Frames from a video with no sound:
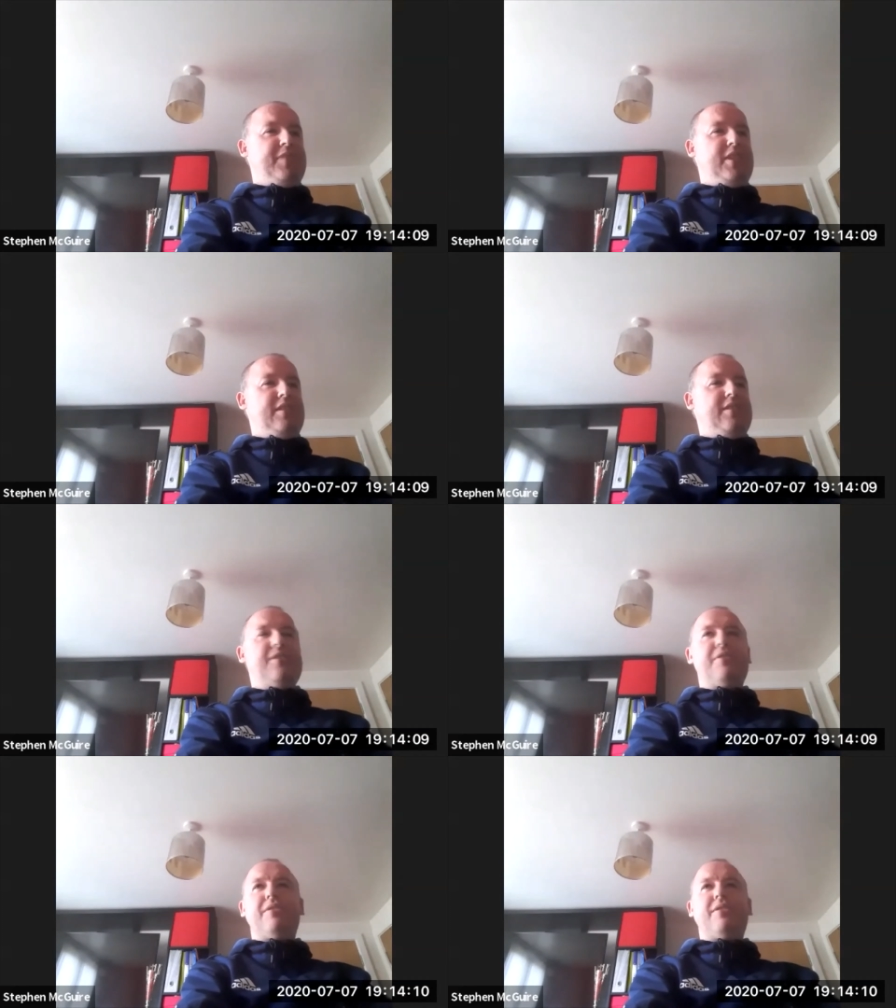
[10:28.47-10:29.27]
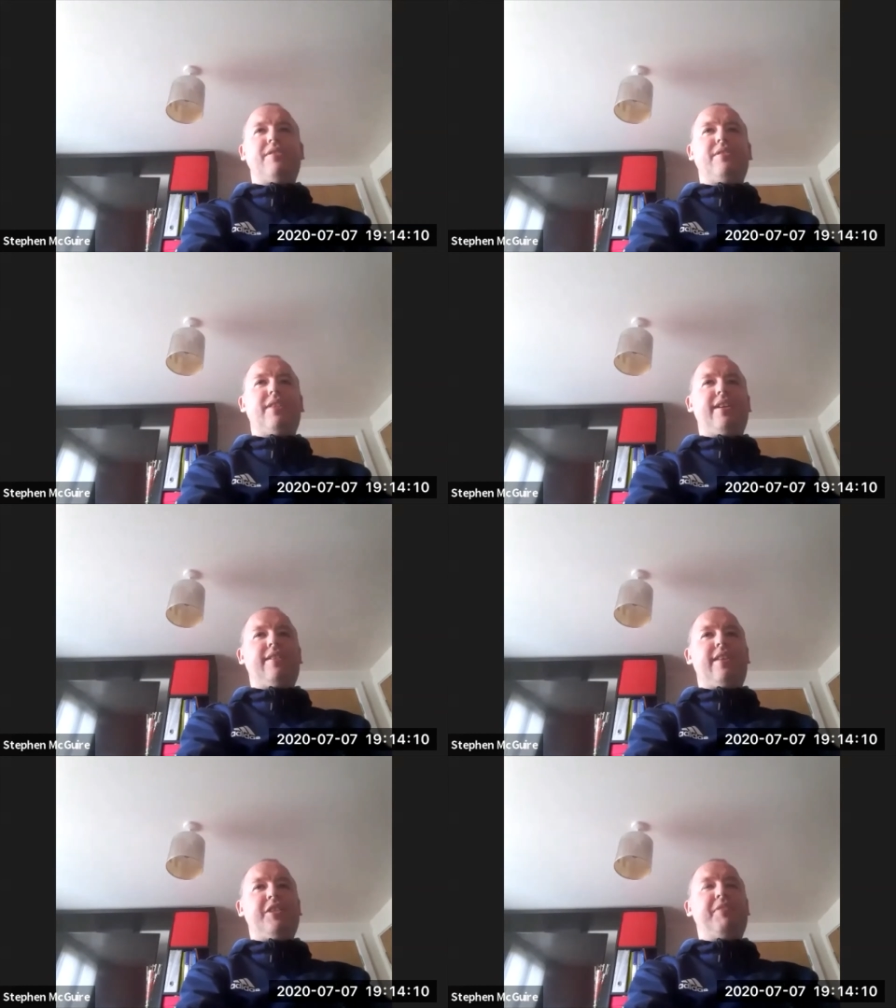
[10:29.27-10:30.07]
So
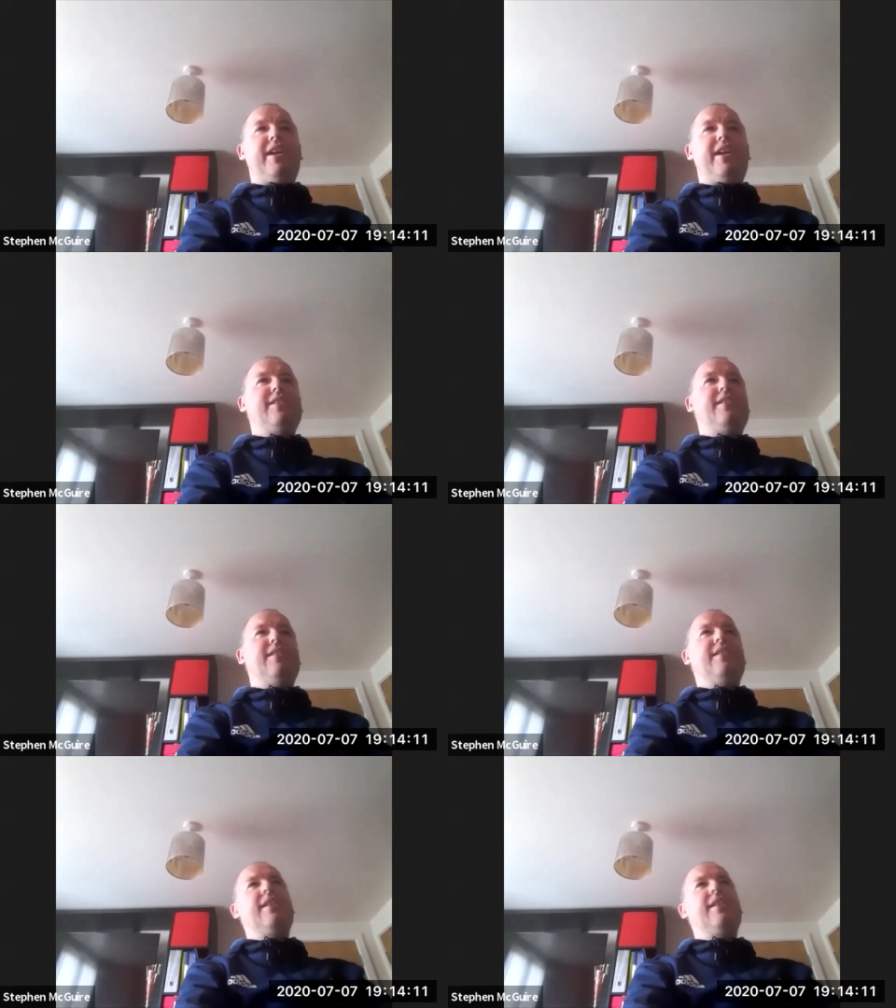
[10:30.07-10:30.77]
that's been excellent.